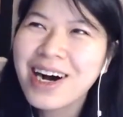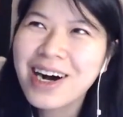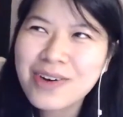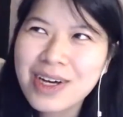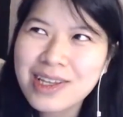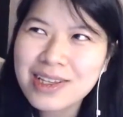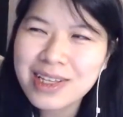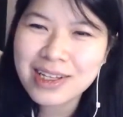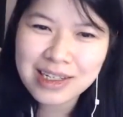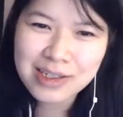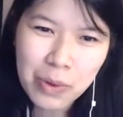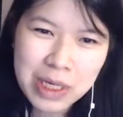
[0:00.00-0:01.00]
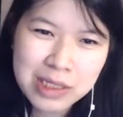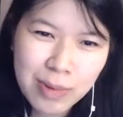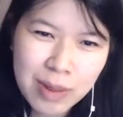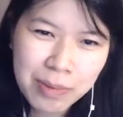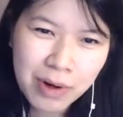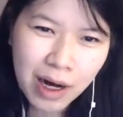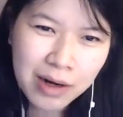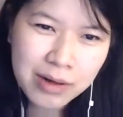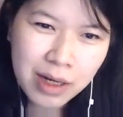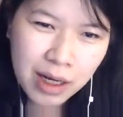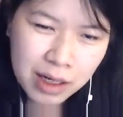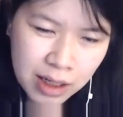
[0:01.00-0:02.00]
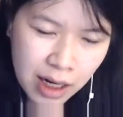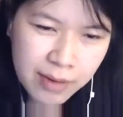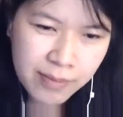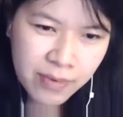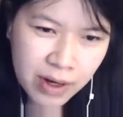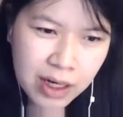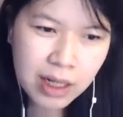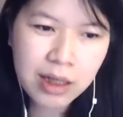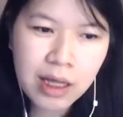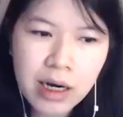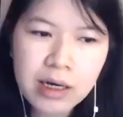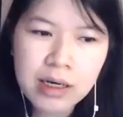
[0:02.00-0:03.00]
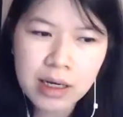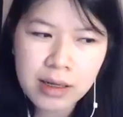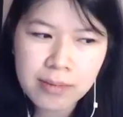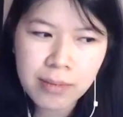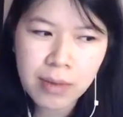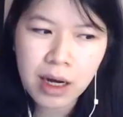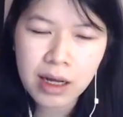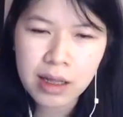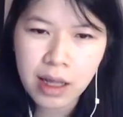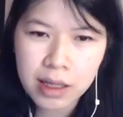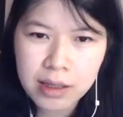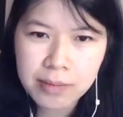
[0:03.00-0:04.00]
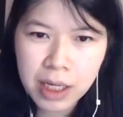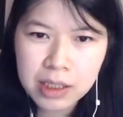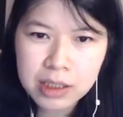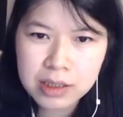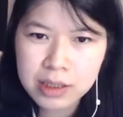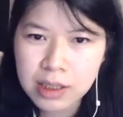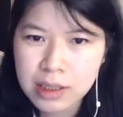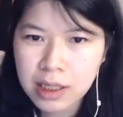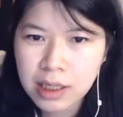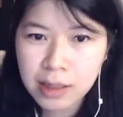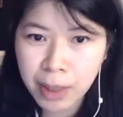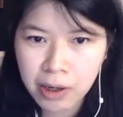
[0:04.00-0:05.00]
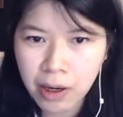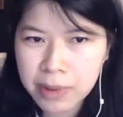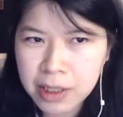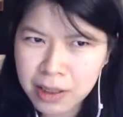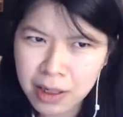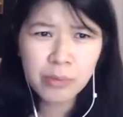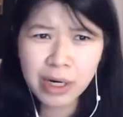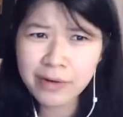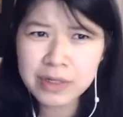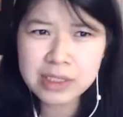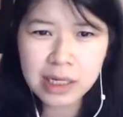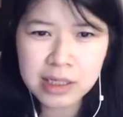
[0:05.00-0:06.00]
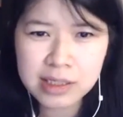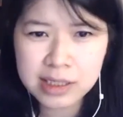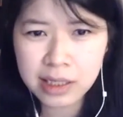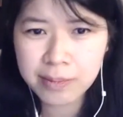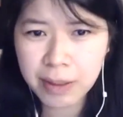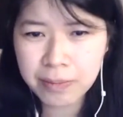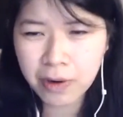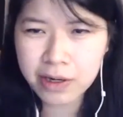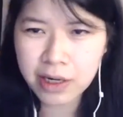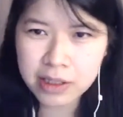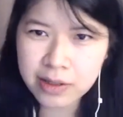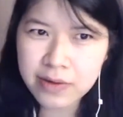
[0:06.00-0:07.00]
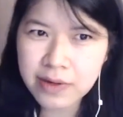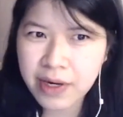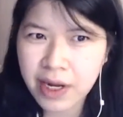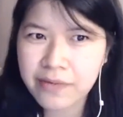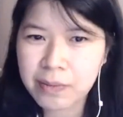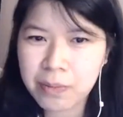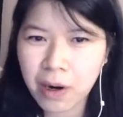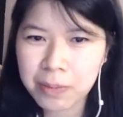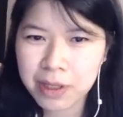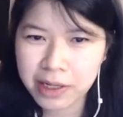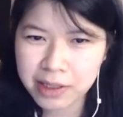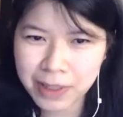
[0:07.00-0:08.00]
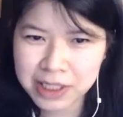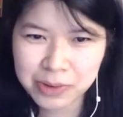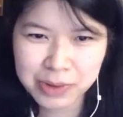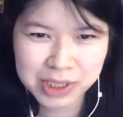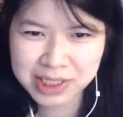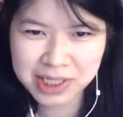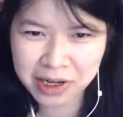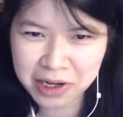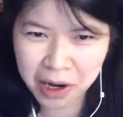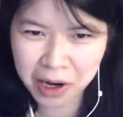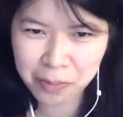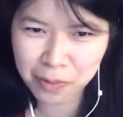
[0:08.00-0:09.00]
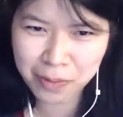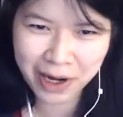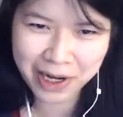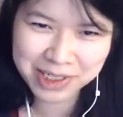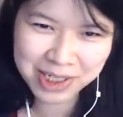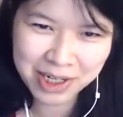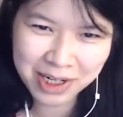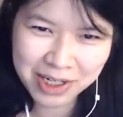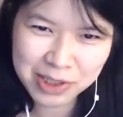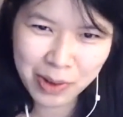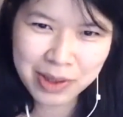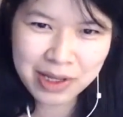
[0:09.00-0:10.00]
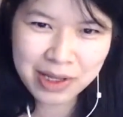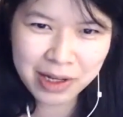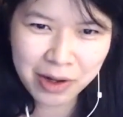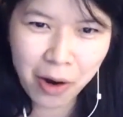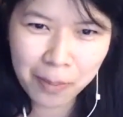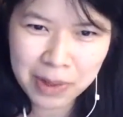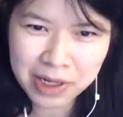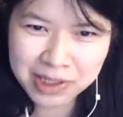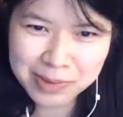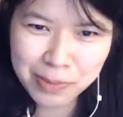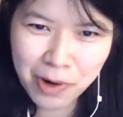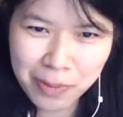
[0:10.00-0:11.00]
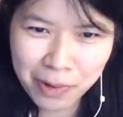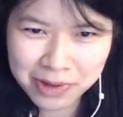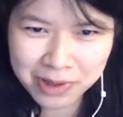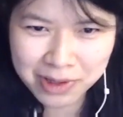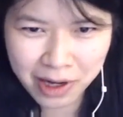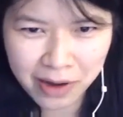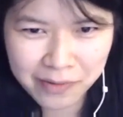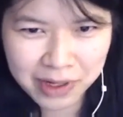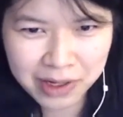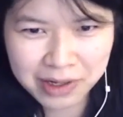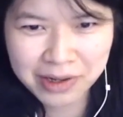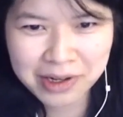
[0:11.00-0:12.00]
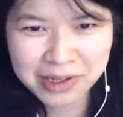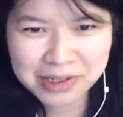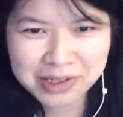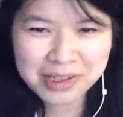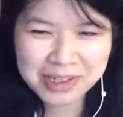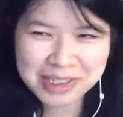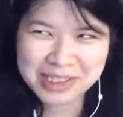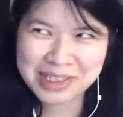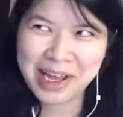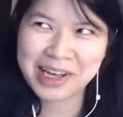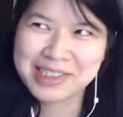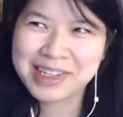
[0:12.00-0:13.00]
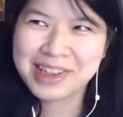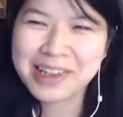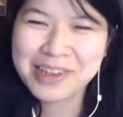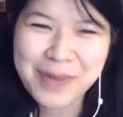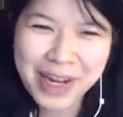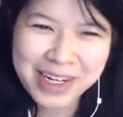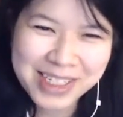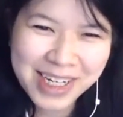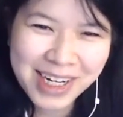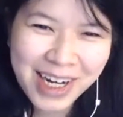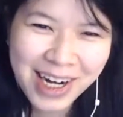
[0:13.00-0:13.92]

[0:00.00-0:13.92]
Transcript: So I think that weeds people out. And I'm very clear in my landing page in my copy. When I first started selling my product, I didn't even have a proper landing page. It was just like a Gumroad page. So I think like copy is more important than having a, a snazzy landing page.